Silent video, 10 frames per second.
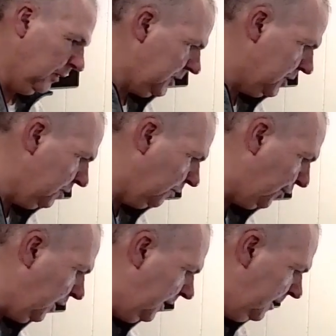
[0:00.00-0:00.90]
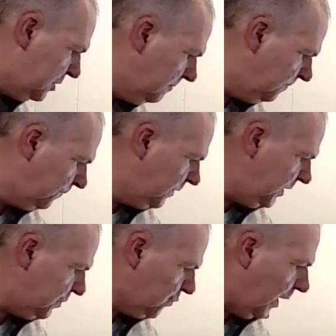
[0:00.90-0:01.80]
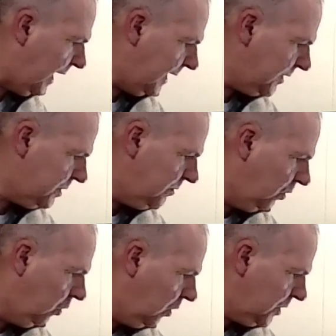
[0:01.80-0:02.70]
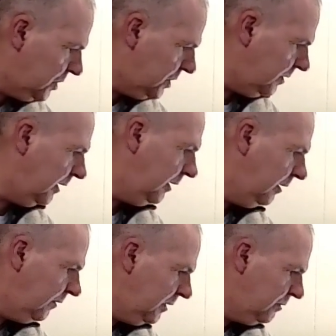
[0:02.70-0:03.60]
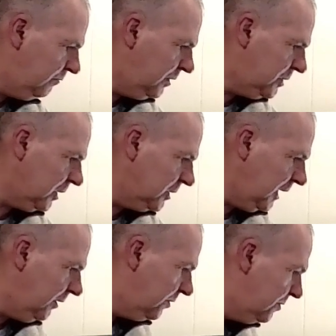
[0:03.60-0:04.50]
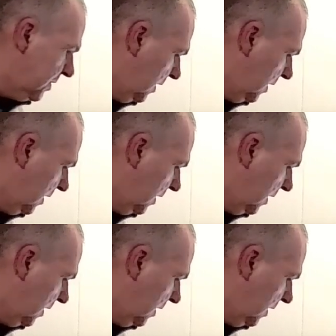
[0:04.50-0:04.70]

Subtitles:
of additional things. These racks, hooks, any of these containers,